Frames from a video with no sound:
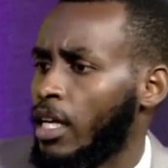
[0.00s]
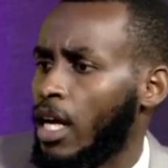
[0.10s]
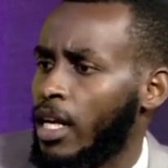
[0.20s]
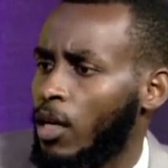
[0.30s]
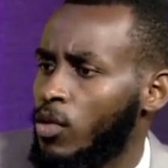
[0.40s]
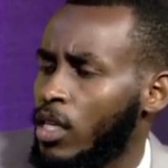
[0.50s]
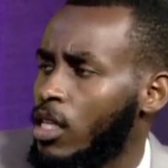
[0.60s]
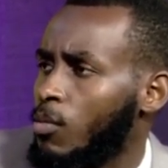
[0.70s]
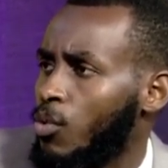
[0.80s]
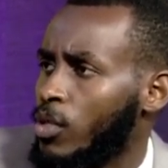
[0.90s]
a good
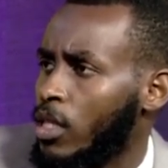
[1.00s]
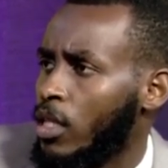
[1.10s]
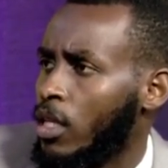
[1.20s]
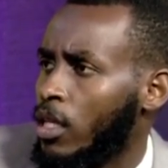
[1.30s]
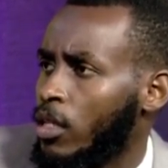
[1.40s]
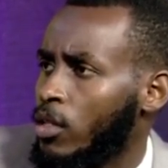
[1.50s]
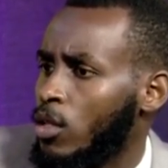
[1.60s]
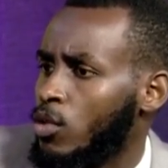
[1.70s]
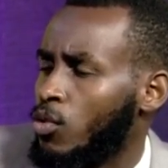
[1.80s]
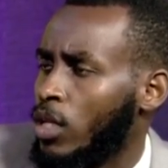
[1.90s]
example is
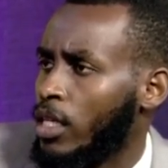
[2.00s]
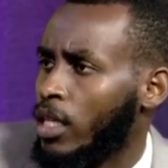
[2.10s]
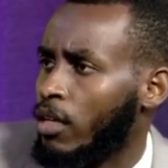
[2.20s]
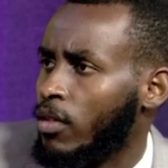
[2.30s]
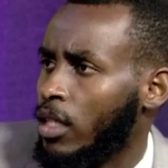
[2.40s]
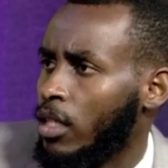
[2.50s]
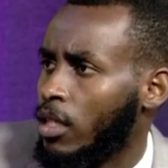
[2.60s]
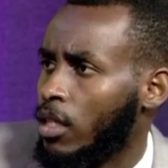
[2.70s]
Turkana governor.